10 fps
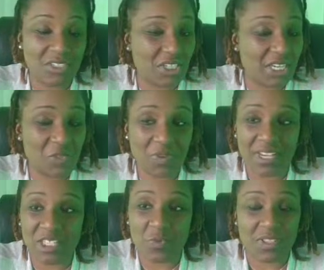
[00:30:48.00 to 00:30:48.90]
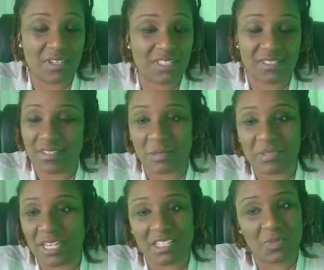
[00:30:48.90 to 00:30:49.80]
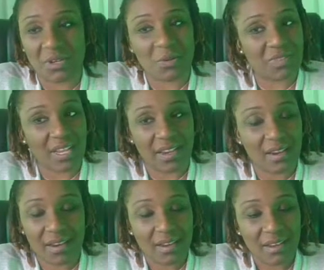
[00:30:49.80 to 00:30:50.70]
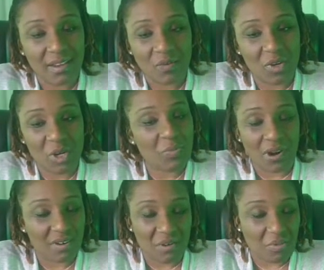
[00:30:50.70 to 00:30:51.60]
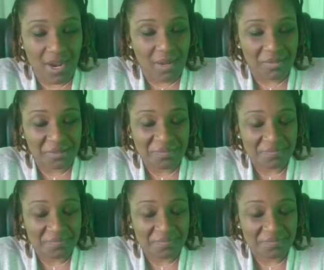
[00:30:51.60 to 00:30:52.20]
said, change begins with us because sometimes we don't think we're a part of the problem,